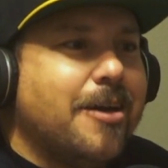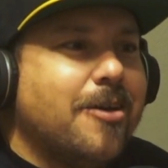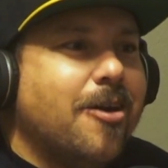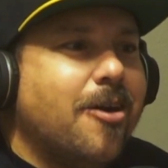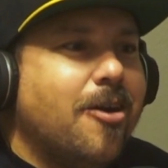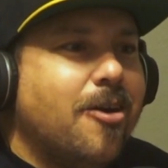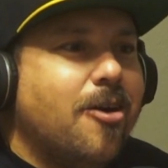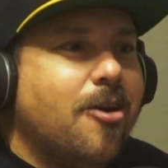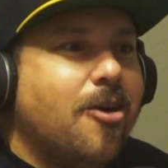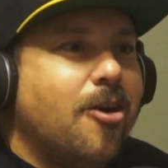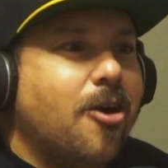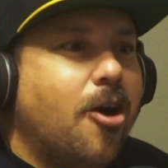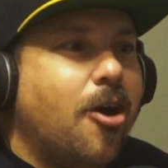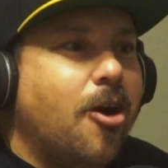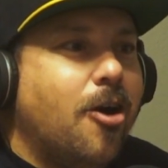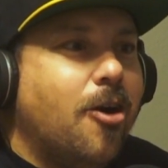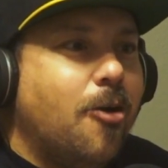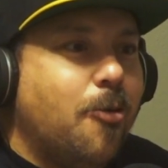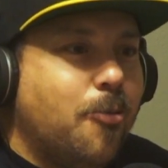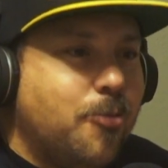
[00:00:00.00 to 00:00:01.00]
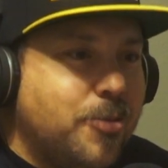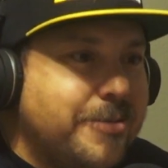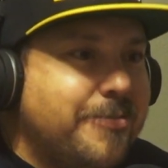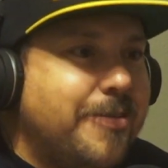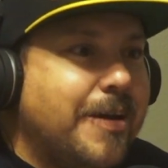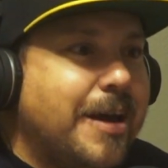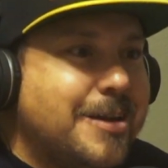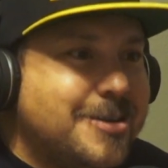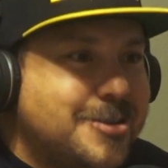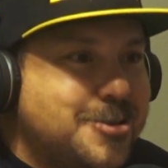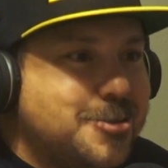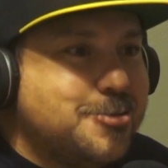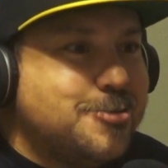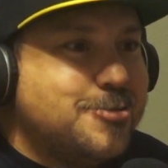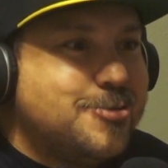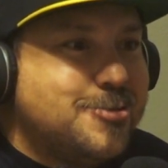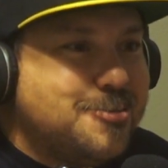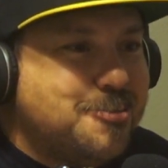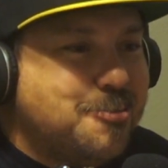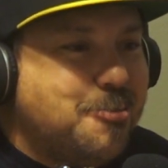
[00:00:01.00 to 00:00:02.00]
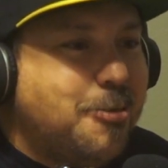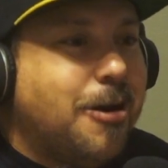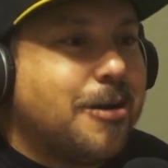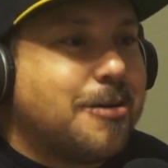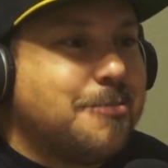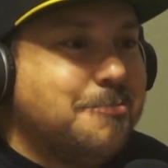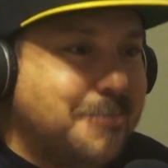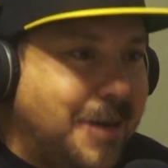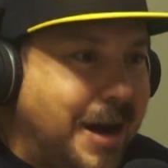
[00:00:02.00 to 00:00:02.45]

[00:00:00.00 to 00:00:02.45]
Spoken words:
Hey, we've had dudes walk